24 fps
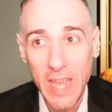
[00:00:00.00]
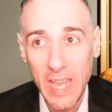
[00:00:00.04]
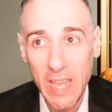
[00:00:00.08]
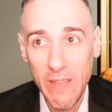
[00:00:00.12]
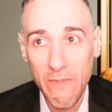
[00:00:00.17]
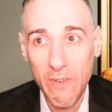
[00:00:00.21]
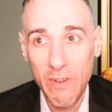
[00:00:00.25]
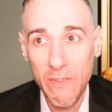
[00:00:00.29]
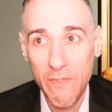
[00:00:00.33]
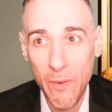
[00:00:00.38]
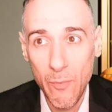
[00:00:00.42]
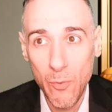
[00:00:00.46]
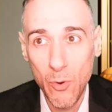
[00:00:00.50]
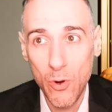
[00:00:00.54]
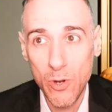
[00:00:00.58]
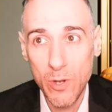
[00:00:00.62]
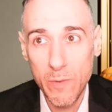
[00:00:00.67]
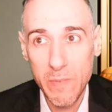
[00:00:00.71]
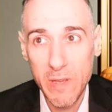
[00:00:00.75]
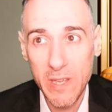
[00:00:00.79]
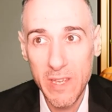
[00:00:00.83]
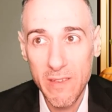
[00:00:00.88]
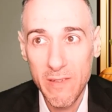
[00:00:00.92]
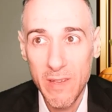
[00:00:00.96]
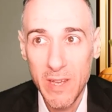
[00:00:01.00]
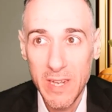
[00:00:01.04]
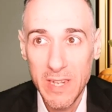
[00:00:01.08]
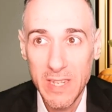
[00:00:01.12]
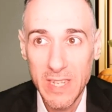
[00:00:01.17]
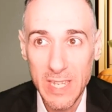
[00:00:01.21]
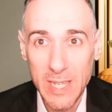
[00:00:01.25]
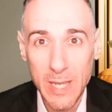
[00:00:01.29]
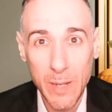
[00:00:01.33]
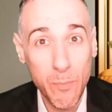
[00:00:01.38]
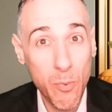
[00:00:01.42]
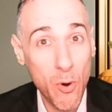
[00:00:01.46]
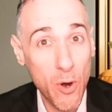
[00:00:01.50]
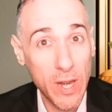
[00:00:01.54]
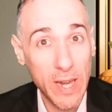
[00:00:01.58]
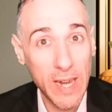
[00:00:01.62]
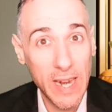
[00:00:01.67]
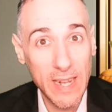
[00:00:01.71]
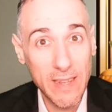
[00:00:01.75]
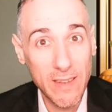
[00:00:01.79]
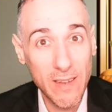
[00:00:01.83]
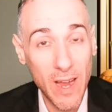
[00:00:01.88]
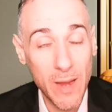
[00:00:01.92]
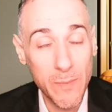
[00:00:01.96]
even if I'm going to be disappointed
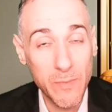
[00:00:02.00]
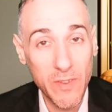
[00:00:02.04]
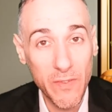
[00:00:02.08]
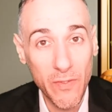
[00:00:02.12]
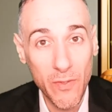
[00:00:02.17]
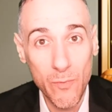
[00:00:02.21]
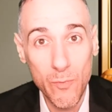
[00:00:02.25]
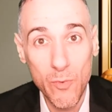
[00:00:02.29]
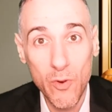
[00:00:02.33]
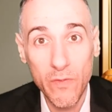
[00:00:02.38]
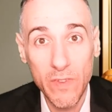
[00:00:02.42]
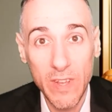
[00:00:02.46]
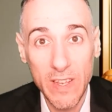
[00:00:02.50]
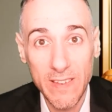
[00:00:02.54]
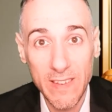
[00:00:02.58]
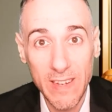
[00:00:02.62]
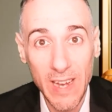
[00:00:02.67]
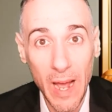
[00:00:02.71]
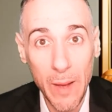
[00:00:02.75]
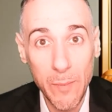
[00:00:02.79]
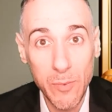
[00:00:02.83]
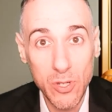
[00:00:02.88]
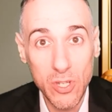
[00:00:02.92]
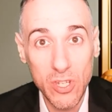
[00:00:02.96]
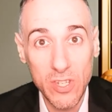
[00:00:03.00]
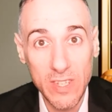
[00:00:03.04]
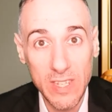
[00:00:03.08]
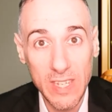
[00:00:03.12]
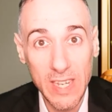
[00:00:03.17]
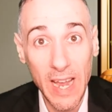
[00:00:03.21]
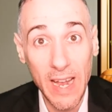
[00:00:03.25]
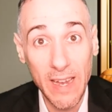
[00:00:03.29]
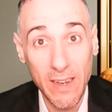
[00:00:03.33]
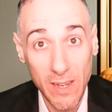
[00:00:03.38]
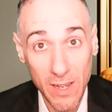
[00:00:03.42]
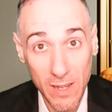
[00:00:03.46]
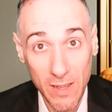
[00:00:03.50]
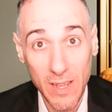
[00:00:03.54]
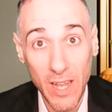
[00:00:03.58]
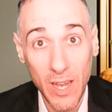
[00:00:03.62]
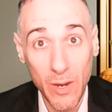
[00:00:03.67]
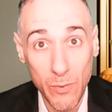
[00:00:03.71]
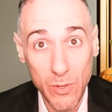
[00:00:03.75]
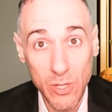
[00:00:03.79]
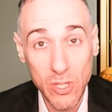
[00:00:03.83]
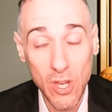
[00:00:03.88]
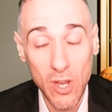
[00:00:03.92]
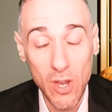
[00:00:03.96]
at times if the move doesn't happen just yet,
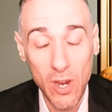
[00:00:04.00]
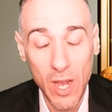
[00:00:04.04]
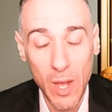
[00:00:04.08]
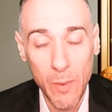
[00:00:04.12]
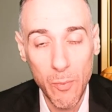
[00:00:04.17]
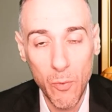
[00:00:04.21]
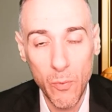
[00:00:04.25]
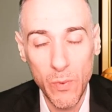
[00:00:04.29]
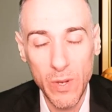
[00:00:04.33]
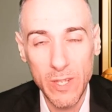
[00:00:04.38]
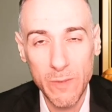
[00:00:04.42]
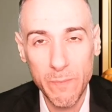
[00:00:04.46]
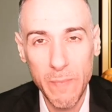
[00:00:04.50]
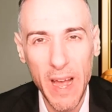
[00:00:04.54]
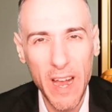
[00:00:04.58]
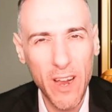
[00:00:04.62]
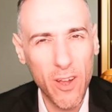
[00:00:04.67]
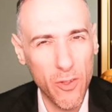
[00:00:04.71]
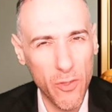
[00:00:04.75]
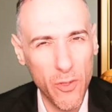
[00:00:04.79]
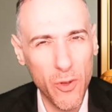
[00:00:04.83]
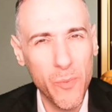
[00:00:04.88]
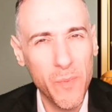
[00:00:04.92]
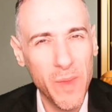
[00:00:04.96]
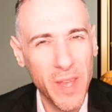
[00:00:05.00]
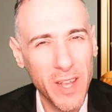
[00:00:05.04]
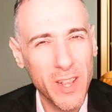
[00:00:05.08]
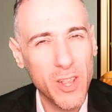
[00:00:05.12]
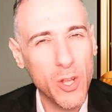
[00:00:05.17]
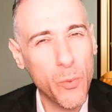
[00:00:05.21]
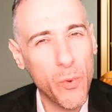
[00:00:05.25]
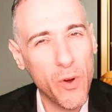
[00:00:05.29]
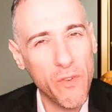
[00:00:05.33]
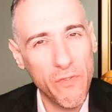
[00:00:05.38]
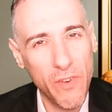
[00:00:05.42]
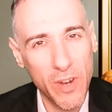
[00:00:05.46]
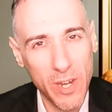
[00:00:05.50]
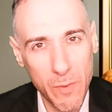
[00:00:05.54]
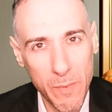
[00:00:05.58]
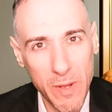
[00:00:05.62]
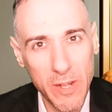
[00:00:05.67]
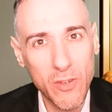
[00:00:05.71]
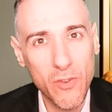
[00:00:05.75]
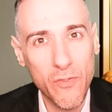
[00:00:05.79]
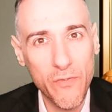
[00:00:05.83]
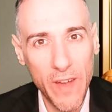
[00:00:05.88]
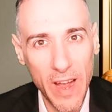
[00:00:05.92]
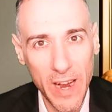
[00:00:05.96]
like we saw a couple weeks back. Although there were
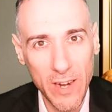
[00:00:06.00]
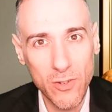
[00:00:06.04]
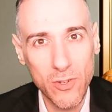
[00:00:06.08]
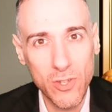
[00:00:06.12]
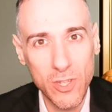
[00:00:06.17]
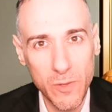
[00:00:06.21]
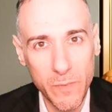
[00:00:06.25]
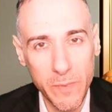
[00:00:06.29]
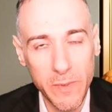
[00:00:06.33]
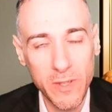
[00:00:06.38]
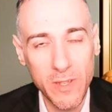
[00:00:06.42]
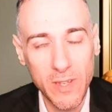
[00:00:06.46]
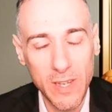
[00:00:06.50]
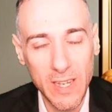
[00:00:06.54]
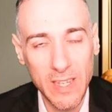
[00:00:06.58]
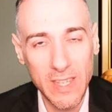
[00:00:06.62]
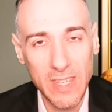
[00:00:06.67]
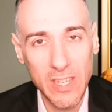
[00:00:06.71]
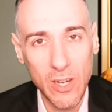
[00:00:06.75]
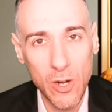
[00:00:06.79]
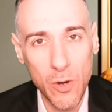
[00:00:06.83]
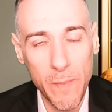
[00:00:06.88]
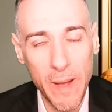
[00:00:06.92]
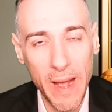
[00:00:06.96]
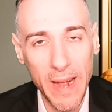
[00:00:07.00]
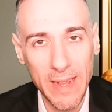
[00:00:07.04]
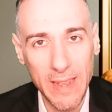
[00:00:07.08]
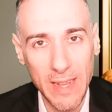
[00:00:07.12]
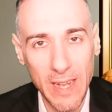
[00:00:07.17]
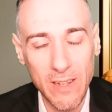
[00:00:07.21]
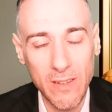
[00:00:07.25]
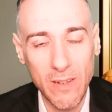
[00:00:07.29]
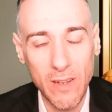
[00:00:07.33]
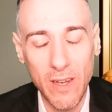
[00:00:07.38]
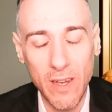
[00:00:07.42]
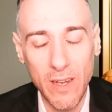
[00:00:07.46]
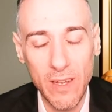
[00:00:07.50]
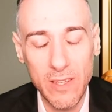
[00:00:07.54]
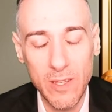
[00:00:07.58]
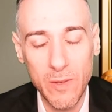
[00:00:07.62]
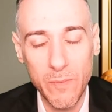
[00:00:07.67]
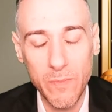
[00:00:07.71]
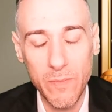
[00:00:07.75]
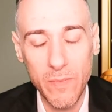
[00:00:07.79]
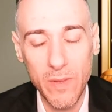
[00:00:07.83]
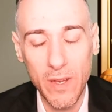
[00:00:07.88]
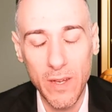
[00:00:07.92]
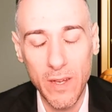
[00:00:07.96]
fundamental factors to be, to consider back then, uh, to
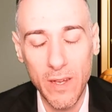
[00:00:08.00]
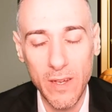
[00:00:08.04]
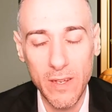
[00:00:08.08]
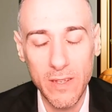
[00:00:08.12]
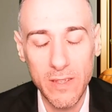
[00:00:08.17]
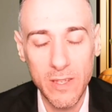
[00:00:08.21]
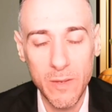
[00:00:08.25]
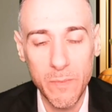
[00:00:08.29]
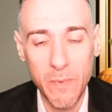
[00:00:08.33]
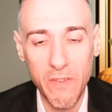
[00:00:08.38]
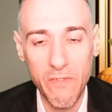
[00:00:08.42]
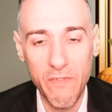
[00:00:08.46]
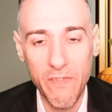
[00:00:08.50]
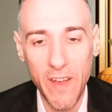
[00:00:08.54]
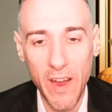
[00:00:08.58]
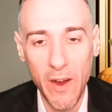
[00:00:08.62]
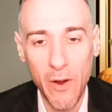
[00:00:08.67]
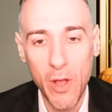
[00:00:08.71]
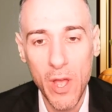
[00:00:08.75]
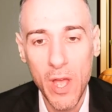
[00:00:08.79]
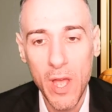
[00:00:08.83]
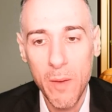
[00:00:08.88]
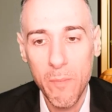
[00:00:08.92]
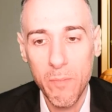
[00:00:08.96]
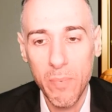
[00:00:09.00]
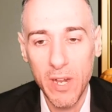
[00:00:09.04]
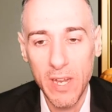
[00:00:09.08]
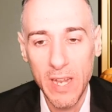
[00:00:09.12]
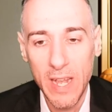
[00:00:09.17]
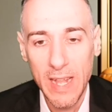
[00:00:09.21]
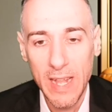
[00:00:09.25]
uh, to be fair, but